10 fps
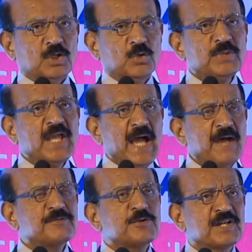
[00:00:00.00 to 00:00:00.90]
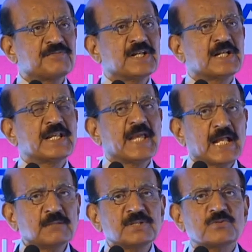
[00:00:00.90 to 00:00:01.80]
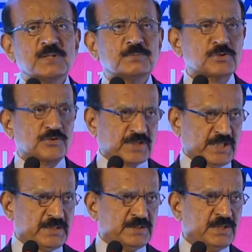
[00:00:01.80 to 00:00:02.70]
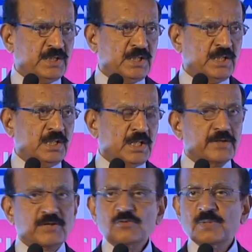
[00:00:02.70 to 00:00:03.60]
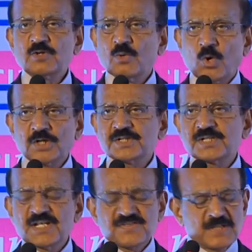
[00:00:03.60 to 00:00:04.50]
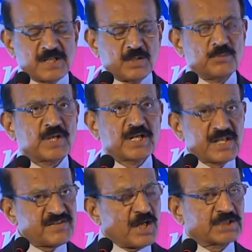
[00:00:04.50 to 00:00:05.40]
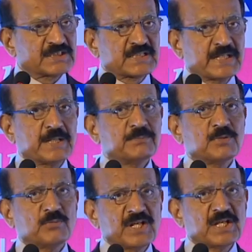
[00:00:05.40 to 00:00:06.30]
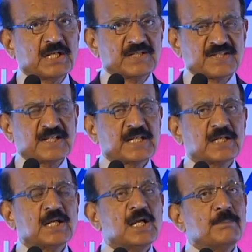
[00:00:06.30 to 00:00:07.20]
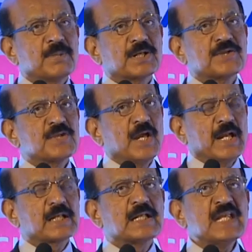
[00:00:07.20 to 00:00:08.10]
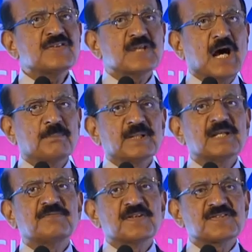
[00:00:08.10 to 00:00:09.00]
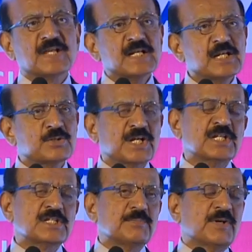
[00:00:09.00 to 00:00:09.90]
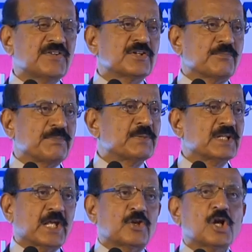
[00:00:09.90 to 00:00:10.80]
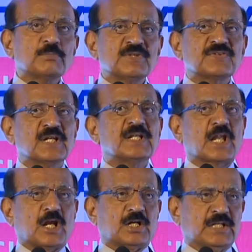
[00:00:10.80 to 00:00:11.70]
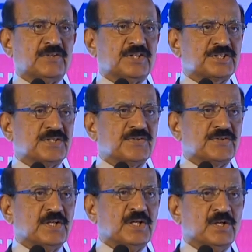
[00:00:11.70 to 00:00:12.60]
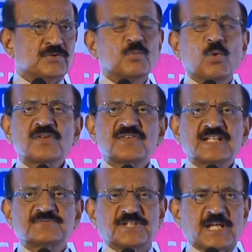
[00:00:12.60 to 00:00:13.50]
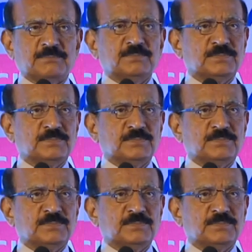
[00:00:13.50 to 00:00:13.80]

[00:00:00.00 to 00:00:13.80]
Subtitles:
We have to definitely help these people to skill. Irrespective of what it is honestly very concerning, because at least our belief is 30 to 33% of people cannot be skilled in our organizations. So what's next for them?